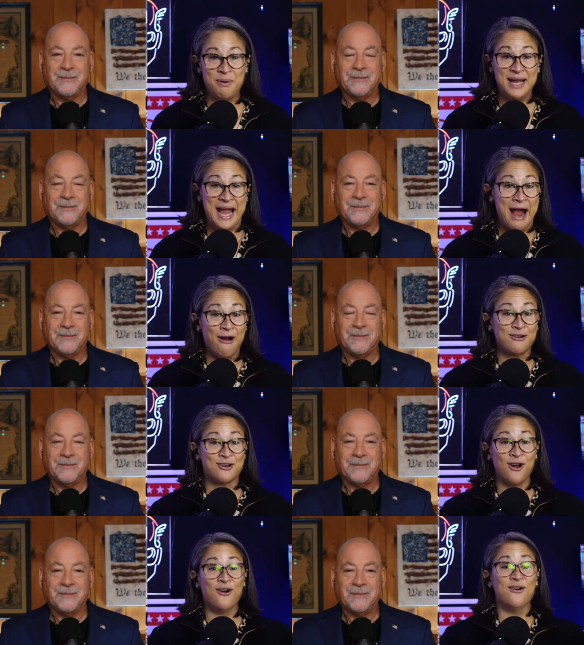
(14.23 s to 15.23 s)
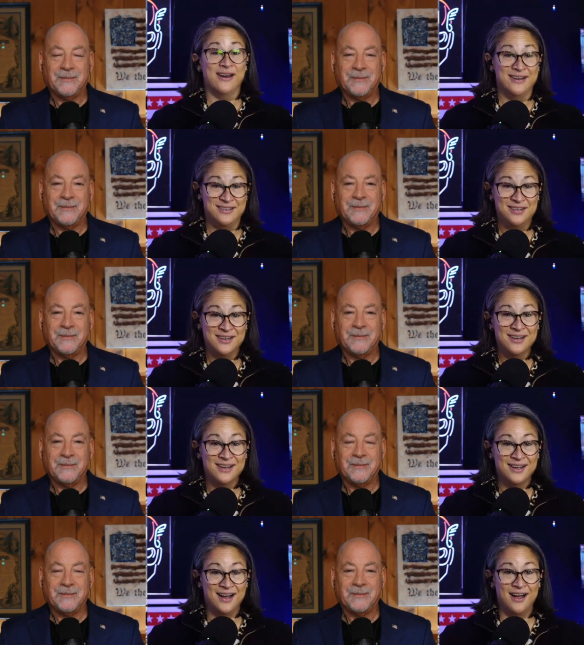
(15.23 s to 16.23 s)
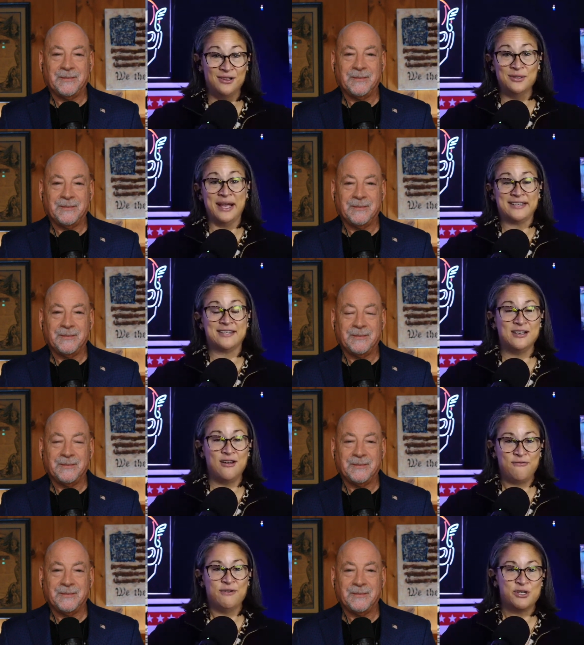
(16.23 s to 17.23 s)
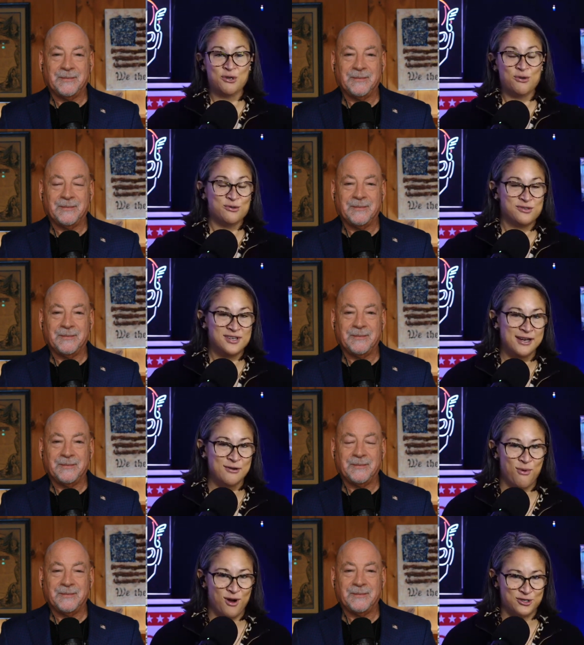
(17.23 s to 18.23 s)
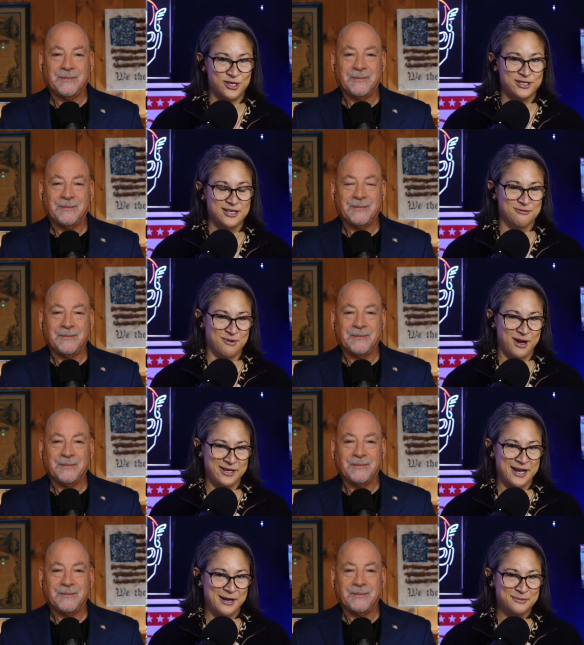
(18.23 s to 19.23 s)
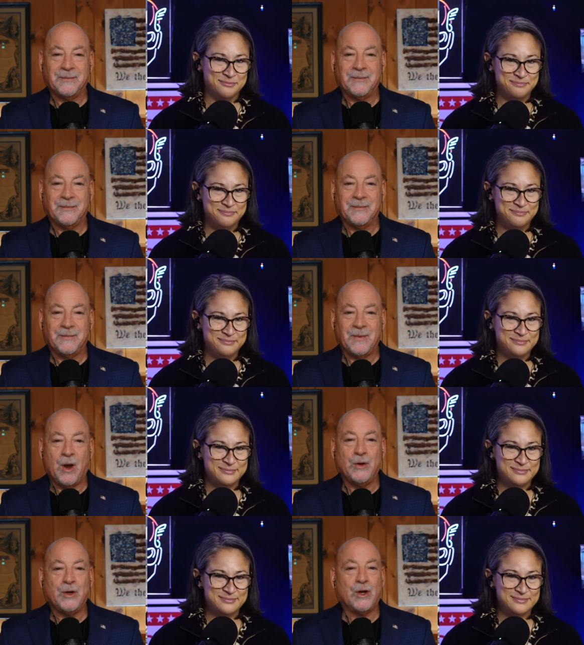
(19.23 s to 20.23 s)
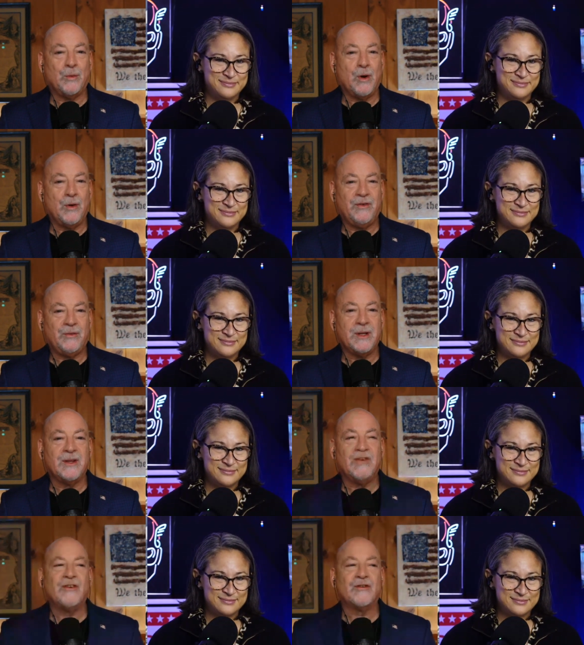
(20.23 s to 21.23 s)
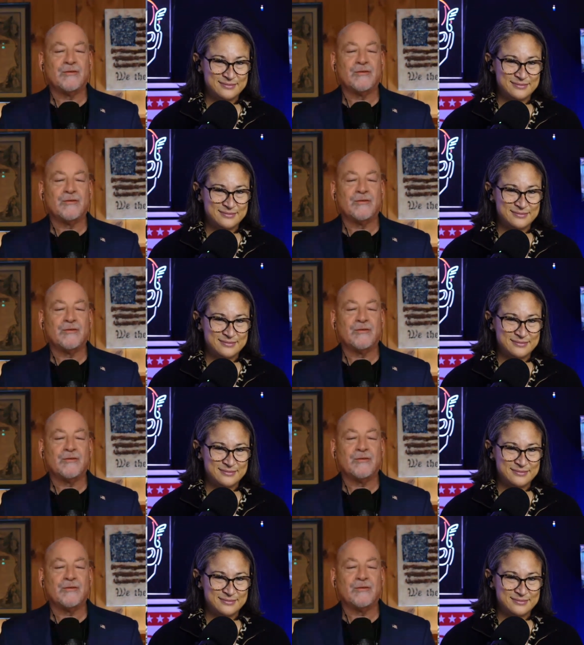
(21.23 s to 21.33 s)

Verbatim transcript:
Speaker 1: by our current elected officials in Washington right now.
Speaker 2: Oh, you're going to roll this one? This is